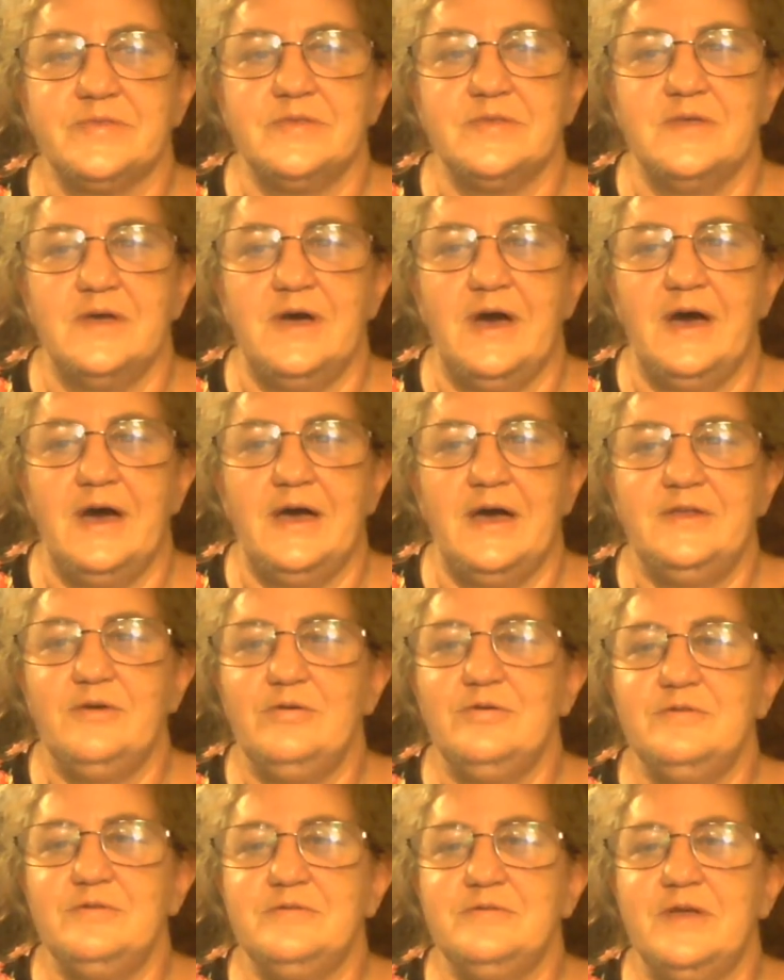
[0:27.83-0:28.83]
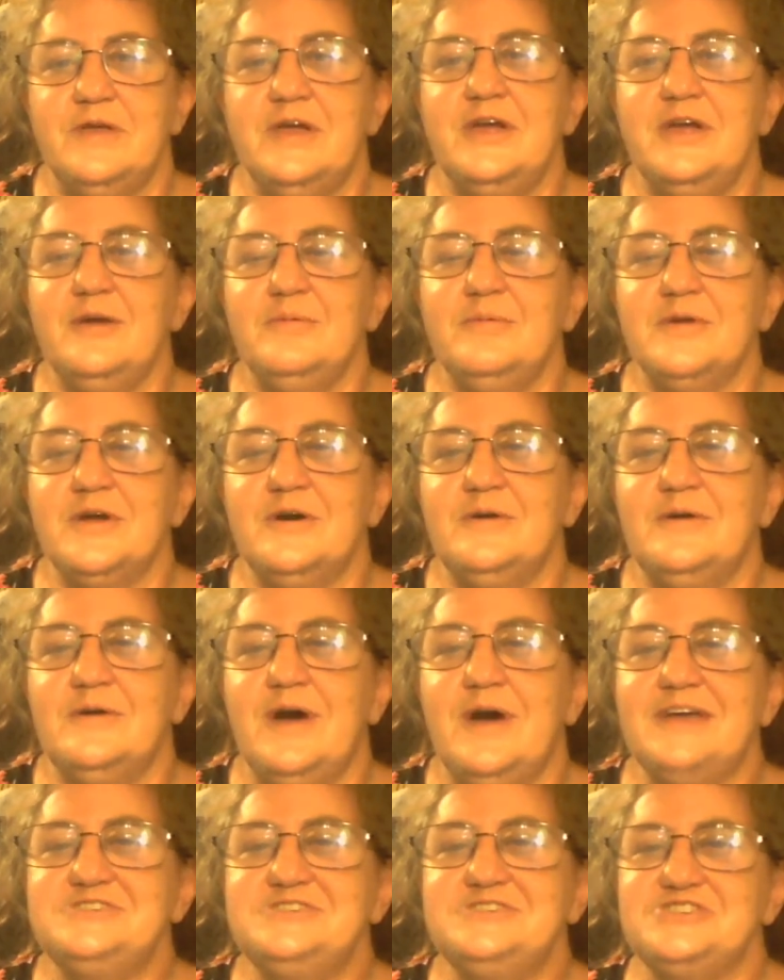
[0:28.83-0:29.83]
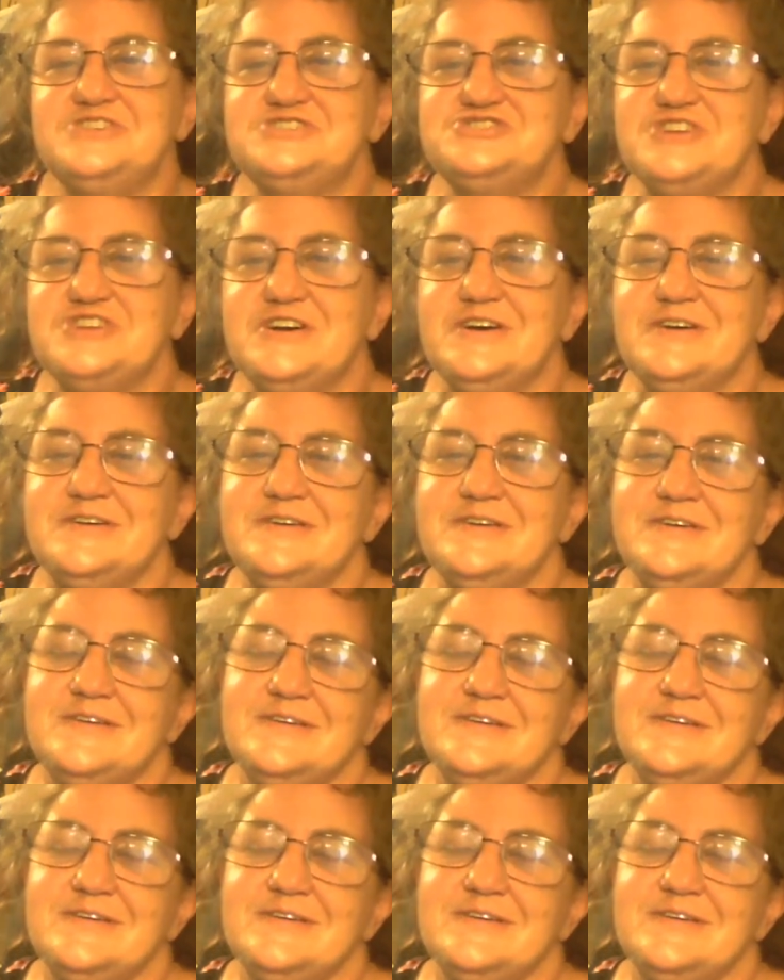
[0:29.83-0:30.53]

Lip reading: I know. There we go. Hi, Jaja.